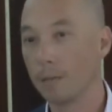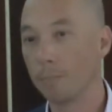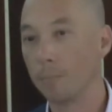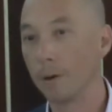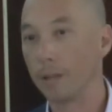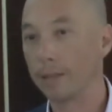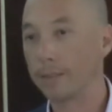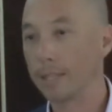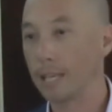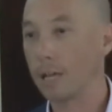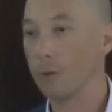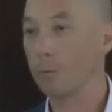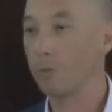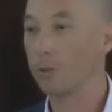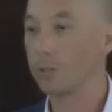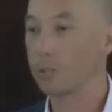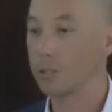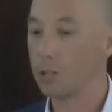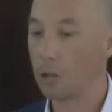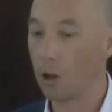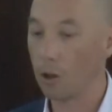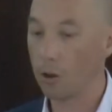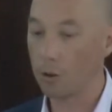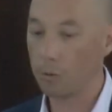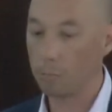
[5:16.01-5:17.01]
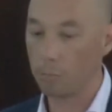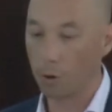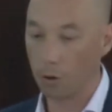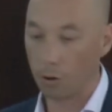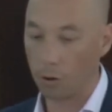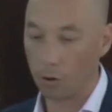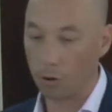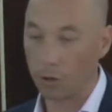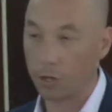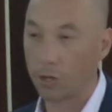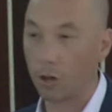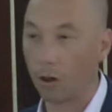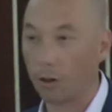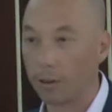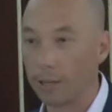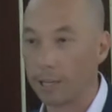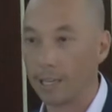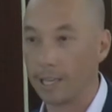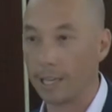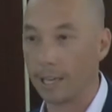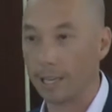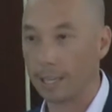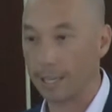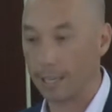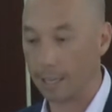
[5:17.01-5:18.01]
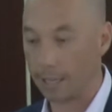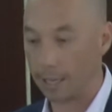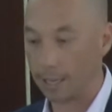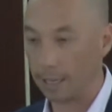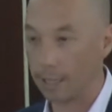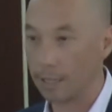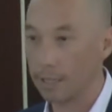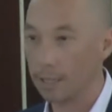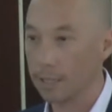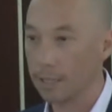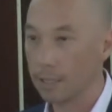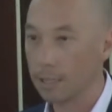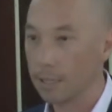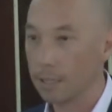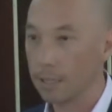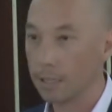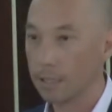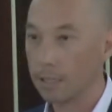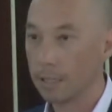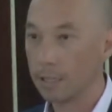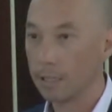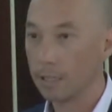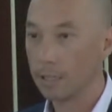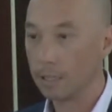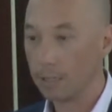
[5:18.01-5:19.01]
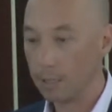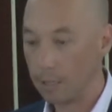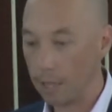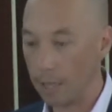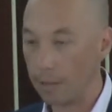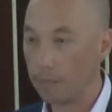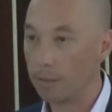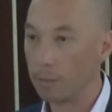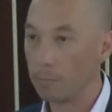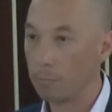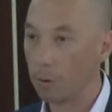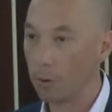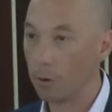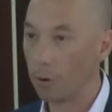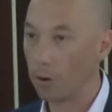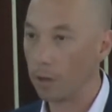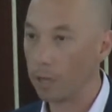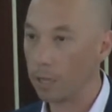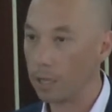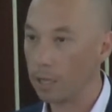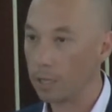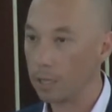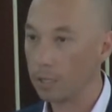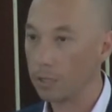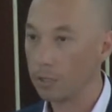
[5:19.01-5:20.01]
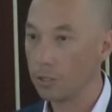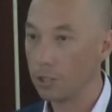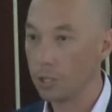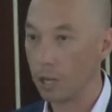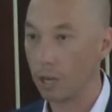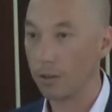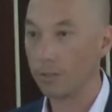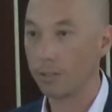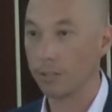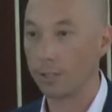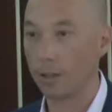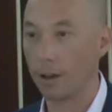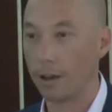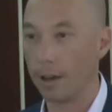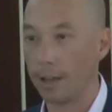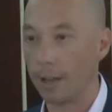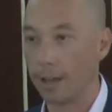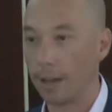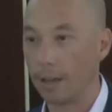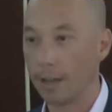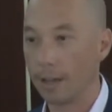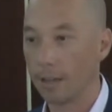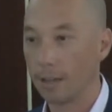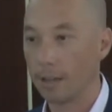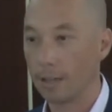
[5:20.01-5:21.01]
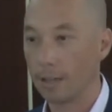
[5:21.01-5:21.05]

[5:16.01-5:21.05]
but there was no more godlier king than the boy Josiah.